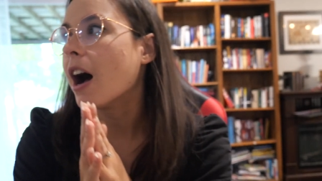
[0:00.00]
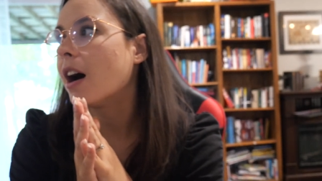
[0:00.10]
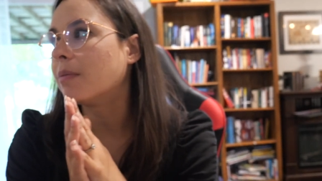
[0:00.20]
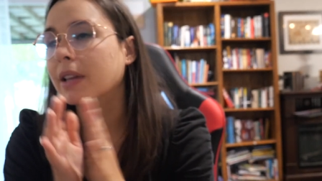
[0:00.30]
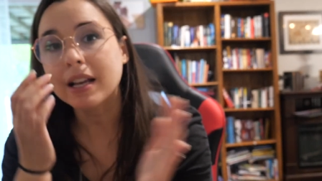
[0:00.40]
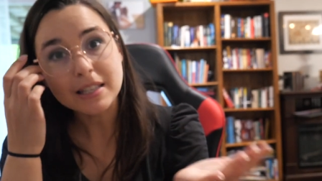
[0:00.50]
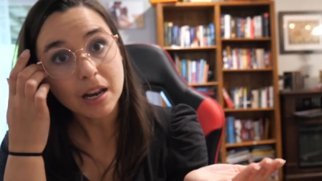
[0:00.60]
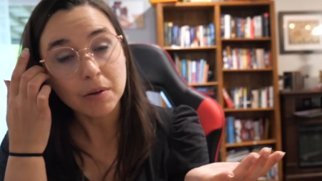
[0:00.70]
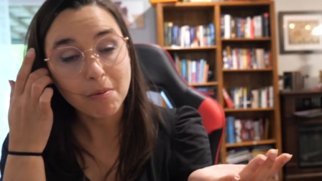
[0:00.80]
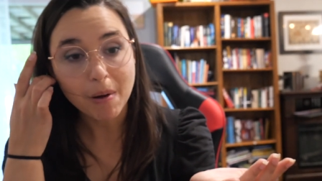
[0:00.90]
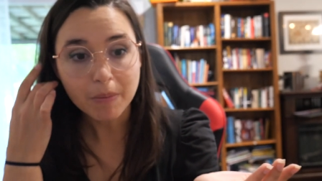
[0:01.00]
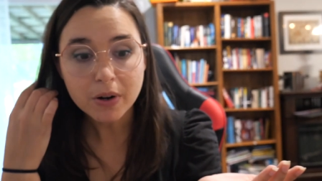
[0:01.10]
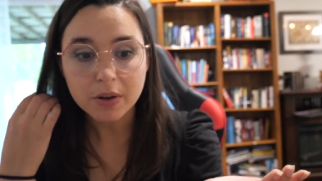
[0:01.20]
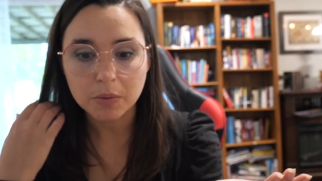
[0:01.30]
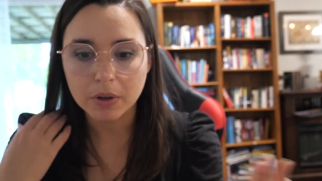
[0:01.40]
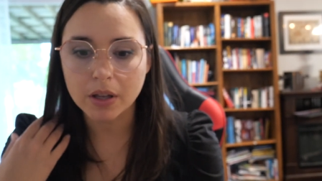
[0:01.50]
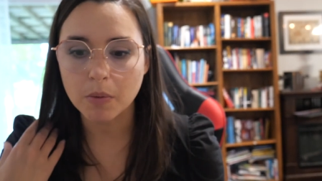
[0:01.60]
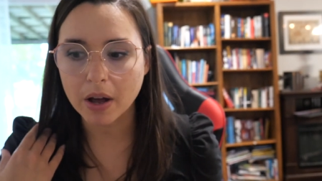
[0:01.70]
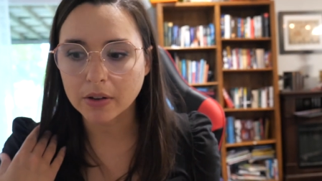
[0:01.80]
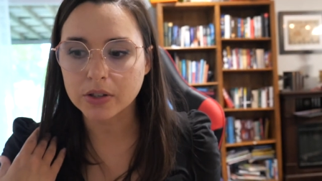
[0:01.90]
Um, like I said, I remembered it really
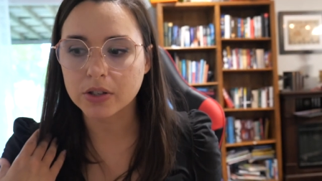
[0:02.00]
well,